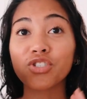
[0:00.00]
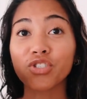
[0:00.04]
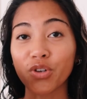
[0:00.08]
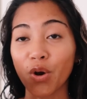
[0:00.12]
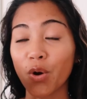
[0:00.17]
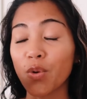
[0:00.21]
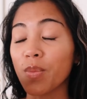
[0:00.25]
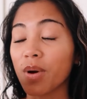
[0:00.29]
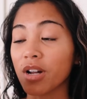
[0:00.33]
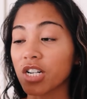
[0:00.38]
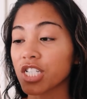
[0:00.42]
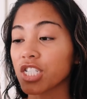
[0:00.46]

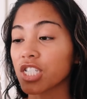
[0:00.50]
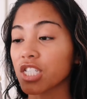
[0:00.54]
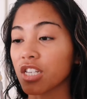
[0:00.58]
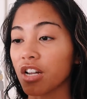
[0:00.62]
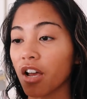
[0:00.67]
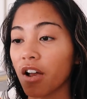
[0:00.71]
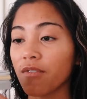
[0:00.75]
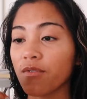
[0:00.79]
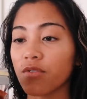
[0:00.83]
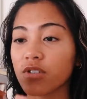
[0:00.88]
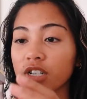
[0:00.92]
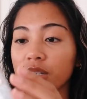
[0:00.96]
so much
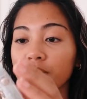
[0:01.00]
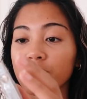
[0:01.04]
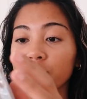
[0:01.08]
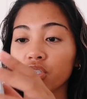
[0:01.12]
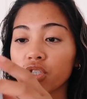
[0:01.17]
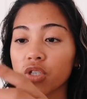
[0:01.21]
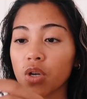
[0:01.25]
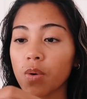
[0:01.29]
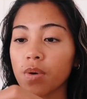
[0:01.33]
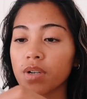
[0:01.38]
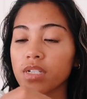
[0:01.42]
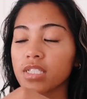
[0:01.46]
stuff, which I'm
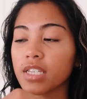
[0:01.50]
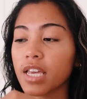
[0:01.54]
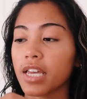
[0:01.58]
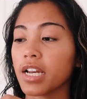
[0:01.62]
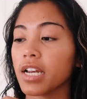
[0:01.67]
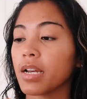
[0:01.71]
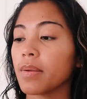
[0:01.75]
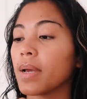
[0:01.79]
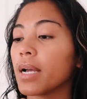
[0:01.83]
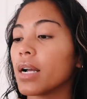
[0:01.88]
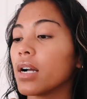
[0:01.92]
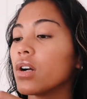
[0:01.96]
so
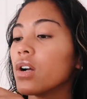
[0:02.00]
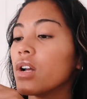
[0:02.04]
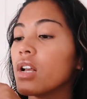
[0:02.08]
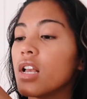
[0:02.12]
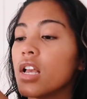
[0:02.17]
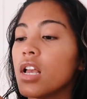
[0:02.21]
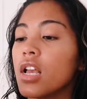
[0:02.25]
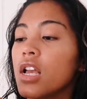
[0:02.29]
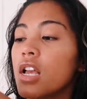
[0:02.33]
excited about.